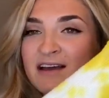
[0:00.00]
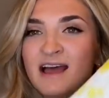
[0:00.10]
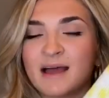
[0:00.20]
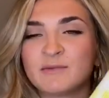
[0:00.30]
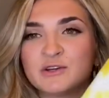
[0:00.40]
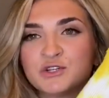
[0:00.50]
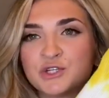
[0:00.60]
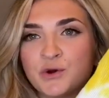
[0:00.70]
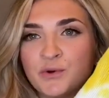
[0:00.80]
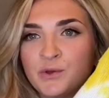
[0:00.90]
I'm gonna
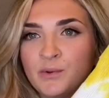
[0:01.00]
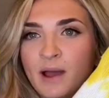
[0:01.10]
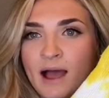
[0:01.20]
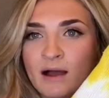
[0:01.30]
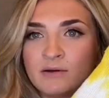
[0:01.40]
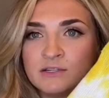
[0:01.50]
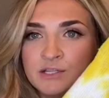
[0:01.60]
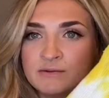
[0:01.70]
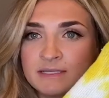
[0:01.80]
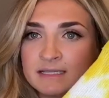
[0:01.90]
show you how
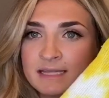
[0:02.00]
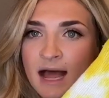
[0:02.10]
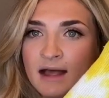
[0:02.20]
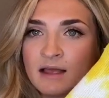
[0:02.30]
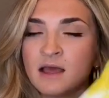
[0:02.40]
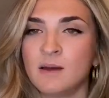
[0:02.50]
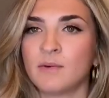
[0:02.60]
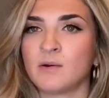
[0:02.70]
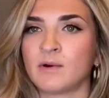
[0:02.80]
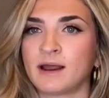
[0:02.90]
to use a sock,
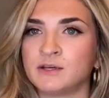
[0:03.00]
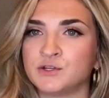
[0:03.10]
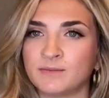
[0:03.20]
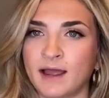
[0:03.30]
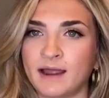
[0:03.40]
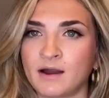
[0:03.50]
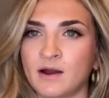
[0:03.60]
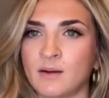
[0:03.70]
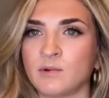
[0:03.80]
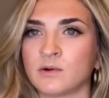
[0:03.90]
but when I do my
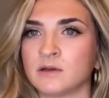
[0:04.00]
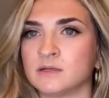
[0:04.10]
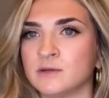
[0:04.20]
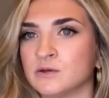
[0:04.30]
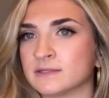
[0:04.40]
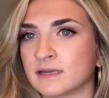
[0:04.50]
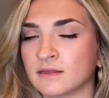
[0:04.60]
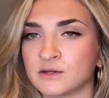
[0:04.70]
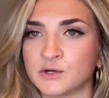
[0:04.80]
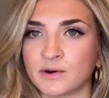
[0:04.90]
hair, I'm going to be using
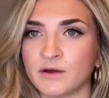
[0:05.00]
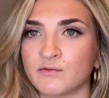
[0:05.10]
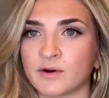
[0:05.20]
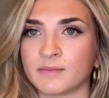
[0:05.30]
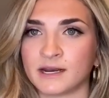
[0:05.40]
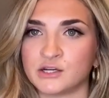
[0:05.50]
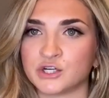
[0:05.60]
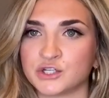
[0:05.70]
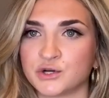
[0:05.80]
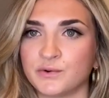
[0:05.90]
the donut form that I
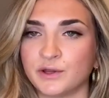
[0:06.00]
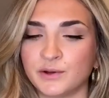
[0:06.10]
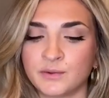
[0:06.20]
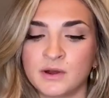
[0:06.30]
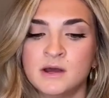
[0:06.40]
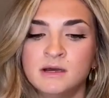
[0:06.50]
just showed you.